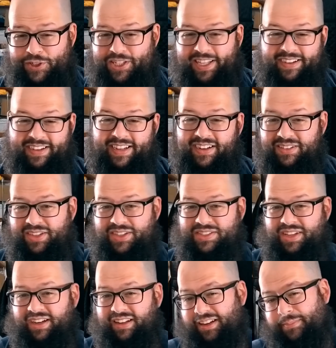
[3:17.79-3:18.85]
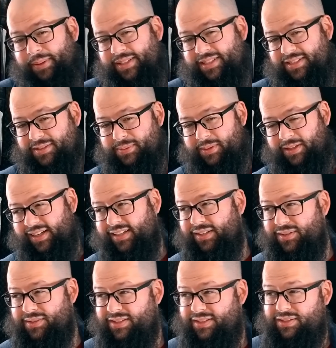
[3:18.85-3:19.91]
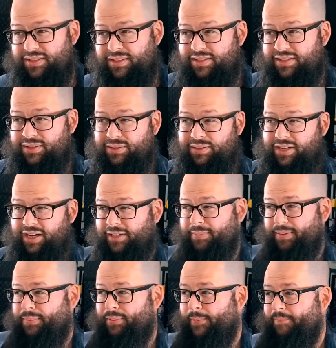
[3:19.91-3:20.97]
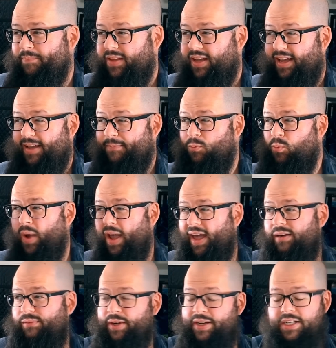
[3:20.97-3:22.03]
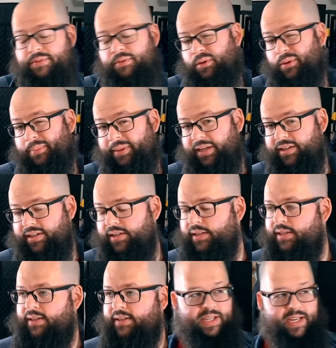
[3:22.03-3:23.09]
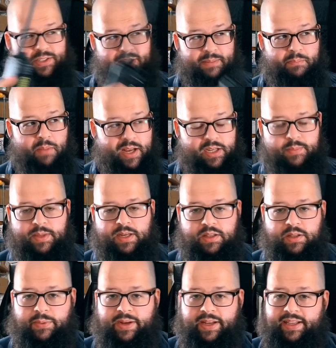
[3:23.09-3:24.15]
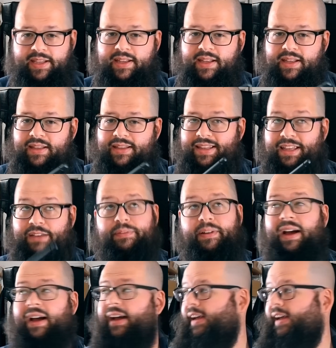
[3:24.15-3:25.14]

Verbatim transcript: Unfortunately, out here, there's not a lot of places where I can use this just to talk to people. I'm way out of range of a repeater. There's actually a monument in the way. If